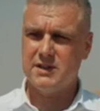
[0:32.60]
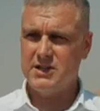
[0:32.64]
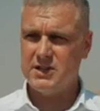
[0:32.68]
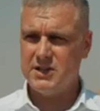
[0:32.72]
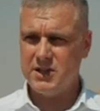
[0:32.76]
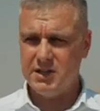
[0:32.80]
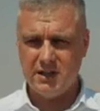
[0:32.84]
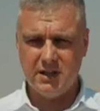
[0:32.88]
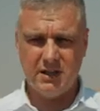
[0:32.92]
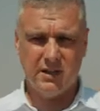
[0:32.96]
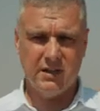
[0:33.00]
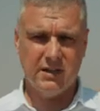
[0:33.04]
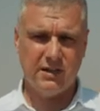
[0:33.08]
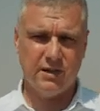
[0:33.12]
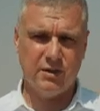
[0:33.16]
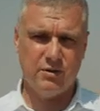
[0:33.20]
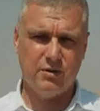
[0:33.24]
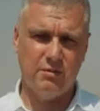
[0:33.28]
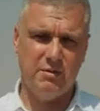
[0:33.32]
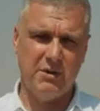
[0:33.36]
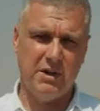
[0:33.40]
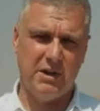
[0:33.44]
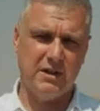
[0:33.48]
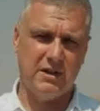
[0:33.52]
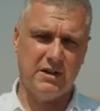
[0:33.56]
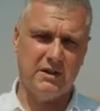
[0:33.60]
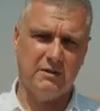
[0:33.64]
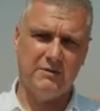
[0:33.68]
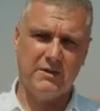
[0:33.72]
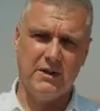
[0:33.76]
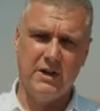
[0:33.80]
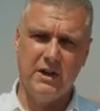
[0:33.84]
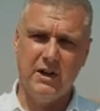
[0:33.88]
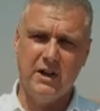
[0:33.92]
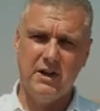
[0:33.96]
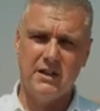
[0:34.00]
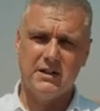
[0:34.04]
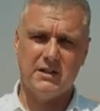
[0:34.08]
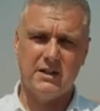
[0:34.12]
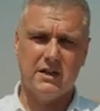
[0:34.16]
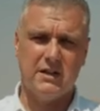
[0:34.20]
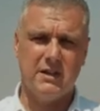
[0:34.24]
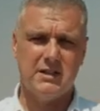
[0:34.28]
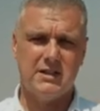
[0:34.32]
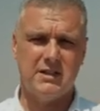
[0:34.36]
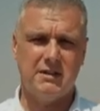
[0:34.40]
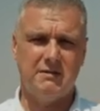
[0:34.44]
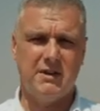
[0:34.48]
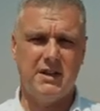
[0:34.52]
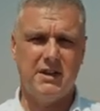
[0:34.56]
obtained licenses,
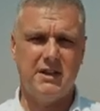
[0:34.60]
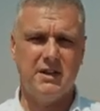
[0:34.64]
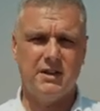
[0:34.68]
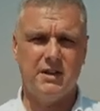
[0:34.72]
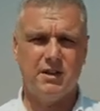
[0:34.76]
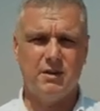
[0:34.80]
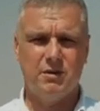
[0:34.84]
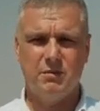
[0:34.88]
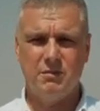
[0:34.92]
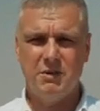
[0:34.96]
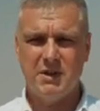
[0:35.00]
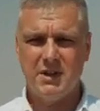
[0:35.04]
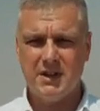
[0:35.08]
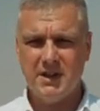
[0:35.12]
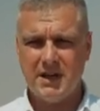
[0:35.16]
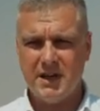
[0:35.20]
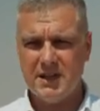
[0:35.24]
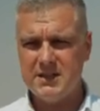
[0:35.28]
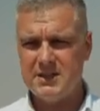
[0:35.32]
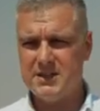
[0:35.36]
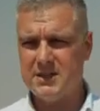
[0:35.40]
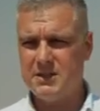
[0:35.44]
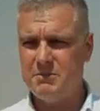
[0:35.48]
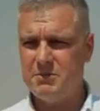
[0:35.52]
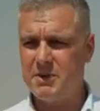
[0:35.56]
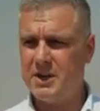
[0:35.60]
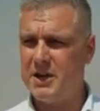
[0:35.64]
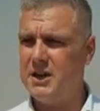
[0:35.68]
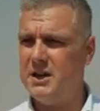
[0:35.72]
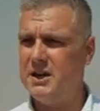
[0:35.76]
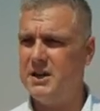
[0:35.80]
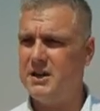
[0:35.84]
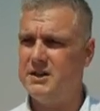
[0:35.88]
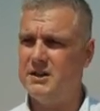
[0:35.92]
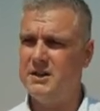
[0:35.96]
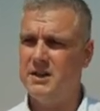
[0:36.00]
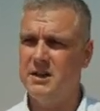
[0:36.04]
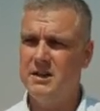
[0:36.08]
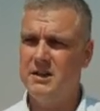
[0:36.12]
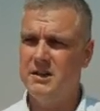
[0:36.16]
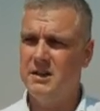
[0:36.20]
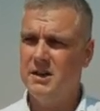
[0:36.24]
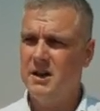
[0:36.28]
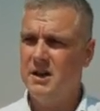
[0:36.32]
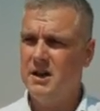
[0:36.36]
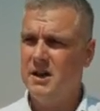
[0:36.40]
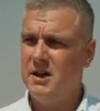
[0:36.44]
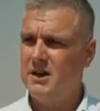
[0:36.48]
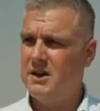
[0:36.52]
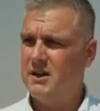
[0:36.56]
obtained all permits, and coordinated the
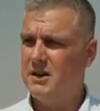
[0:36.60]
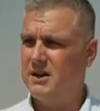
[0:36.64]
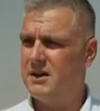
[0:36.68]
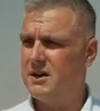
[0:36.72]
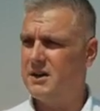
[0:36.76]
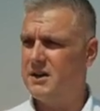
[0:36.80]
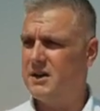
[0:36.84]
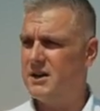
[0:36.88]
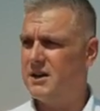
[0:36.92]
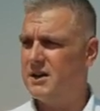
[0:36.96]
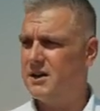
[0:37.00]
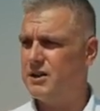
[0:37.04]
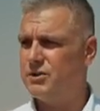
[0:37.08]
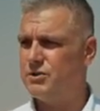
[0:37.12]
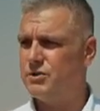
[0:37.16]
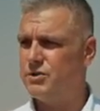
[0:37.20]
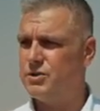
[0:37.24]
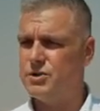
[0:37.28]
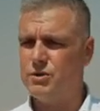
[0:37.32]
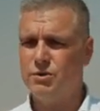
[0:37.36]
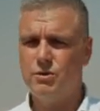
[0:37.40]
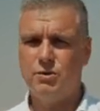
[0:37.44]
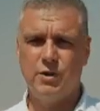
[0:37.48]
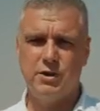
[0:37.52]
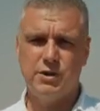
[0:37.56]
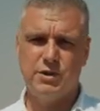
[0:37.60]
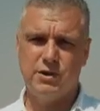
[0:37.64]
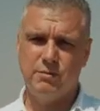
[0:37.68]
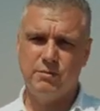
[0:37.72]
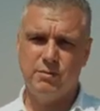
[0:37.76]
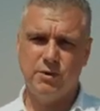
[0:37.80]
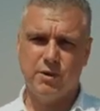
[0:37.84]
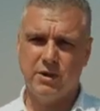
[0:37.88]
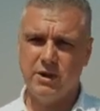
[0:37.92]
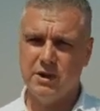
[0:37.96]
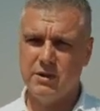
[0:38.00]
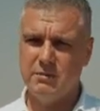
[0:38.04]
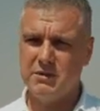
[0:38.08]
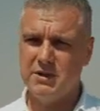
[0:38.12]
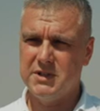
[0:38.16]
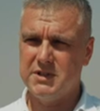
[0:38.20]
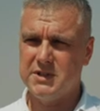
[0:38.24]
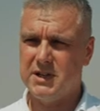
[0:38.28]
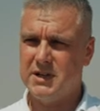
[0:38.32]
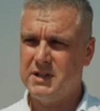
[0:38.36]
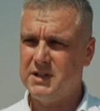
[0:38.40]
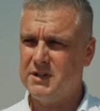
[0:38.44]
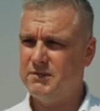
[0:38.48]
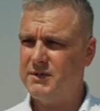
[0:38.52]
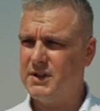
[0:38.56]
project documentation. A lot of
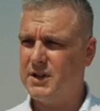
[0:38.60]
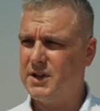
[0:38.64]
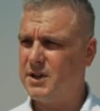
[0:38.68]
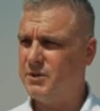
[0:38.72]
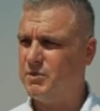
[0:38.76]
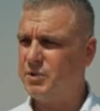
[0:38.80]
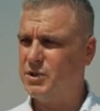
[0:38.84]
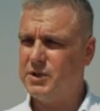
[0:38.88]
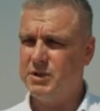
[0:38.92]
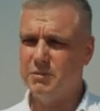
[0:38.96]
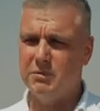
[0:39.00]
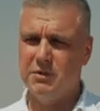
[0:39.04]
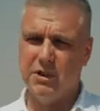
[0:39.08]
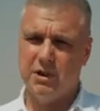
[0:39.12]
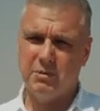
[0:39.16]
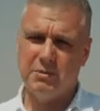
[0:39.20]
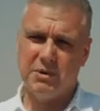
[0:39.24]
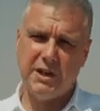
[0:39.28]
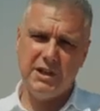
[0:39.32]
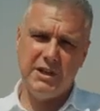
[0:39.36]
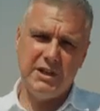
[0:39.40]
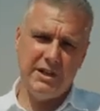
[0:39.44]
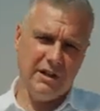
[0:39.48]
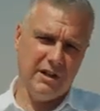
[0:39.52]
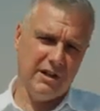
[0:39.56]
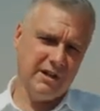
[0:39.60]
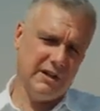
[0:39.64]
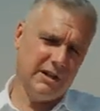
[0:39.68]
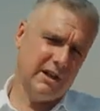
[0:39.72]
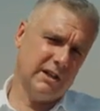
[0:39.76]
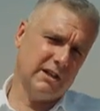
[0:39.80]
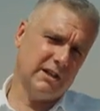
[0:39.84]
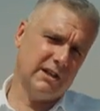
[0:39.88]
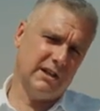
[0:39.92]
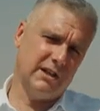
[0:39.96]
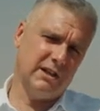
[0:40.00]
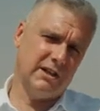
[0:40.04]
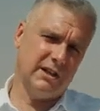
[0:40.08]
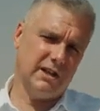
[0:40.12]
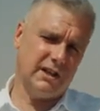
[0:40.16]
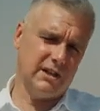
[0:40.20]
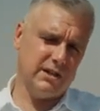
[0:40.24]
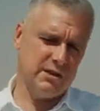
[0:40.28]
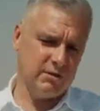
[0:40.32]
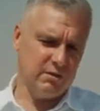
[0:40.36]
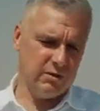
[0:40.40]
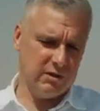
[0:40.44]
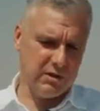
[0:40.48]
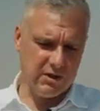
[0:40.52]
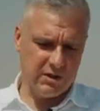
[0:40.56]
administrative work has been done, accounts have been
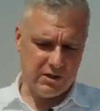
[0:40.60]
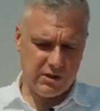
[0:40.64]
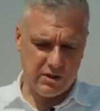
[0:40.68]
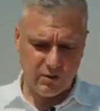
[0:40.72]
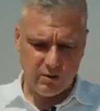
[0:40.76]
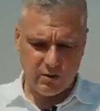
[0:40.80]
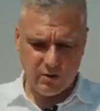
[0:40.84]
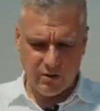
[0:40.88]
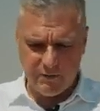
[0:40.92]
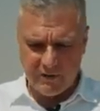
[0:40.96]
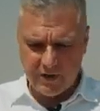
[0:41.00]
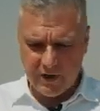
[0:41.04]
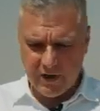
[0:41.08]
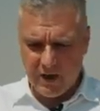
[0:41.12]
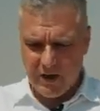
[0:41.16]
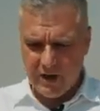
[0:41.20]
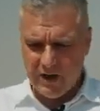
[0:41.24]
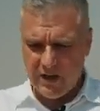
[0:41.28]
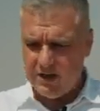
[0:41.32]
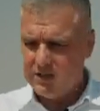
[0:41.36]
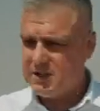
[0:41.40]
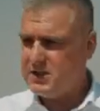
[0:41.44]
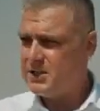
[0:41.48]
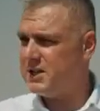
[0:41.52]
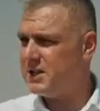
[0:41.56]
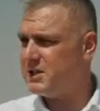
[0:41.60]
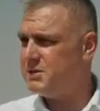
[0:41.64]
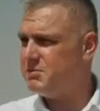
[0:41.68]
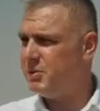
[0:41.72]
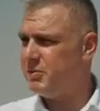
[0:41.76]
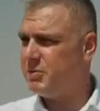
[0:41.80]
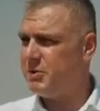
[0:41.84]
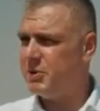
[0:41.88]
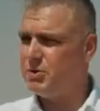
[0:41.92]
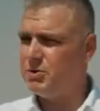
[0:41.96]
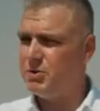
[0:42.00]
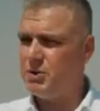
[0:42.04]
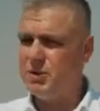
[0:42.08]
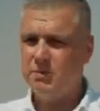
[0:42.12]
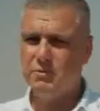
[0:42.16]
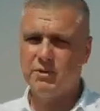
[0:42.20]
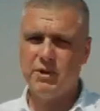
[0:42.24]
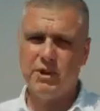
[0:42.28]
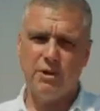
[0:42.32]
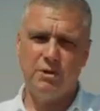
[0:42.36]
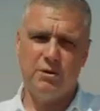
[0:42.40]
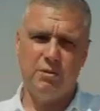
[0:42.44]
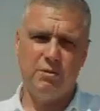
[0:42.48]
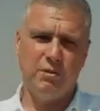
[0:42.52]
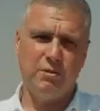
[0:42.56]
opened, and now we are
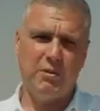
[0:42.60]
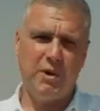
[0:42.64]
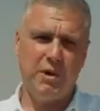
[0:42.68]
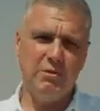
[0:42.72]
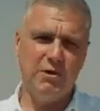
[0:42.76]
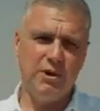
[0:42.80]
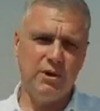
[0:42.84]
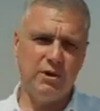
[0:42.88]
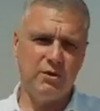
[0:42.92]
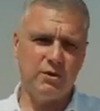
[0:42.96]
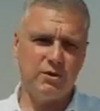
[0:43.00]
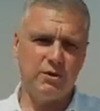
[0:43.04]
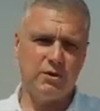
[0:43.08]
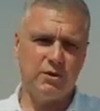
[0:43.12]
getting to the point